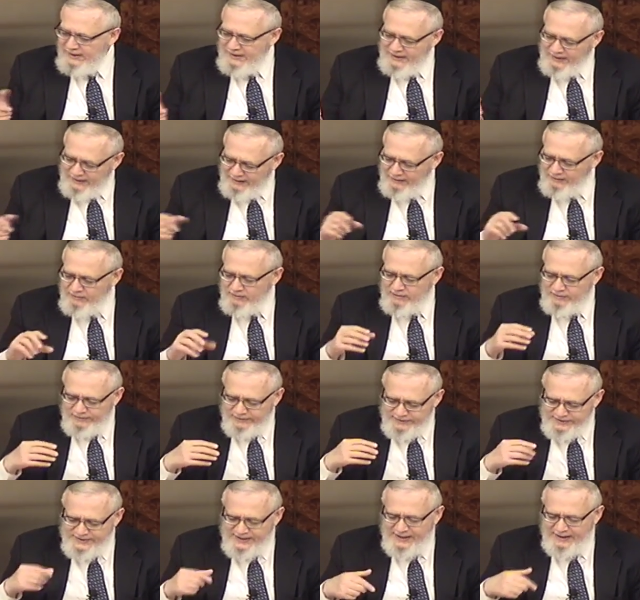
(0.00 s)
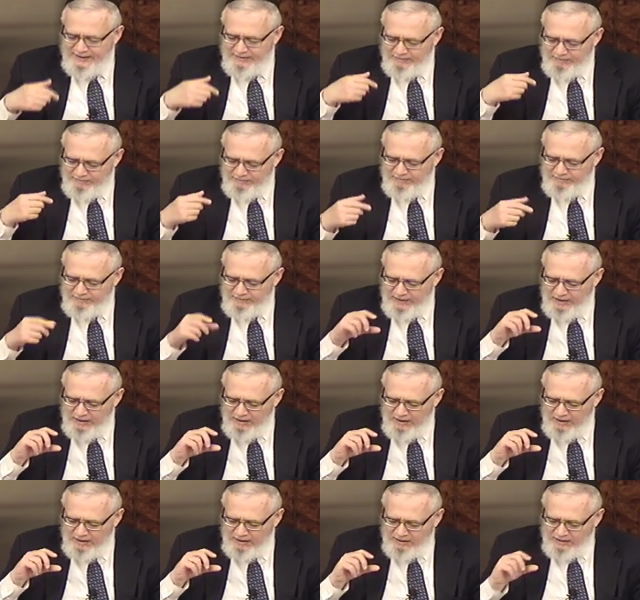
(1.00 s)
He, he, the same
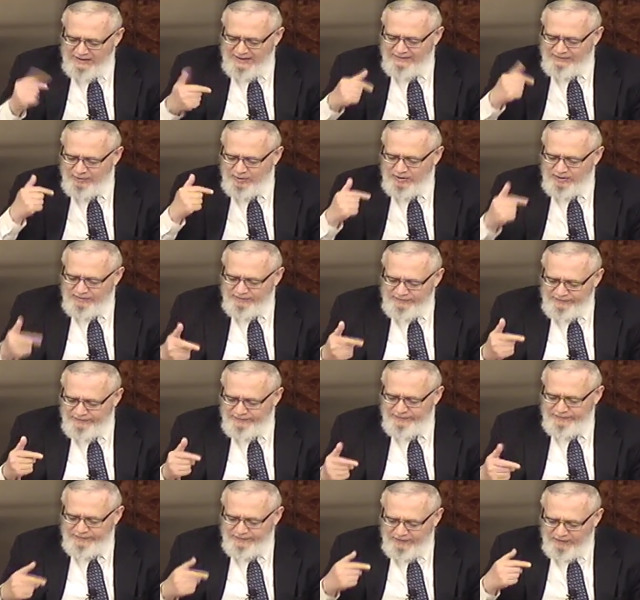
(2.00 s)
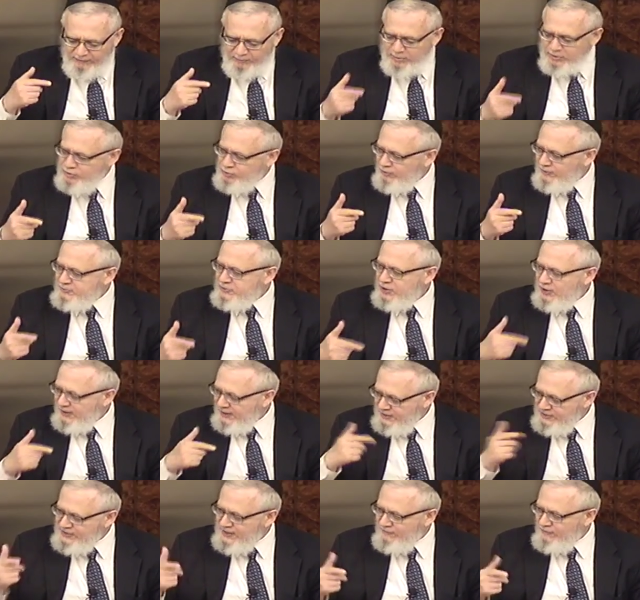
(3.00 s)
level of, of
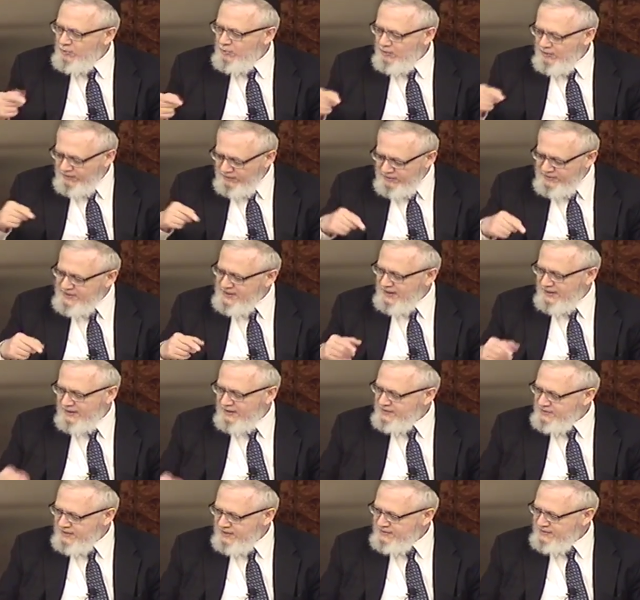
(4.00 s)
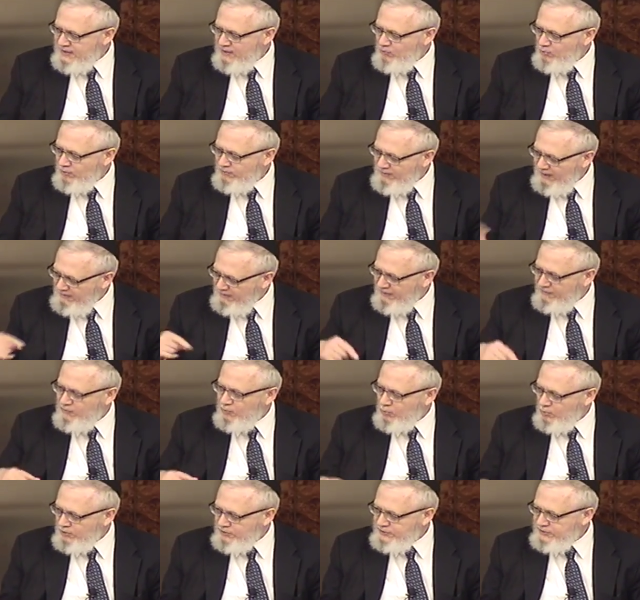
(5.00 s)
prescription he gives everyone, the tzaddik gets that same one,
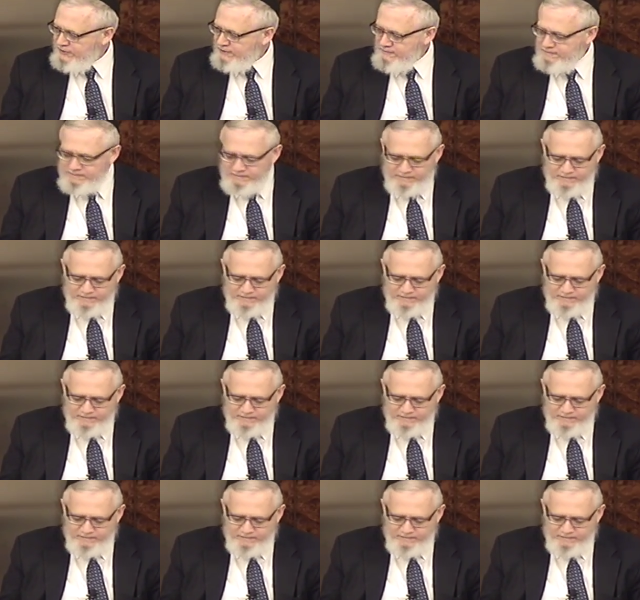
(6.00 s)
maybe even worse.